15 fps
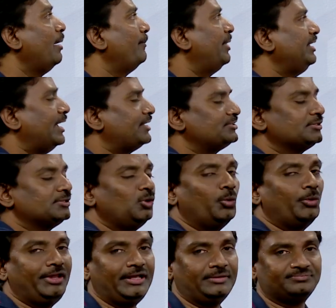by
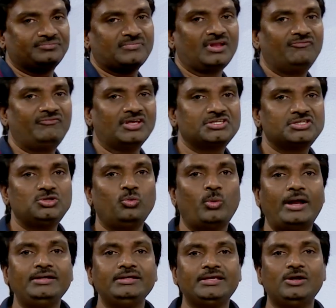excluding first 1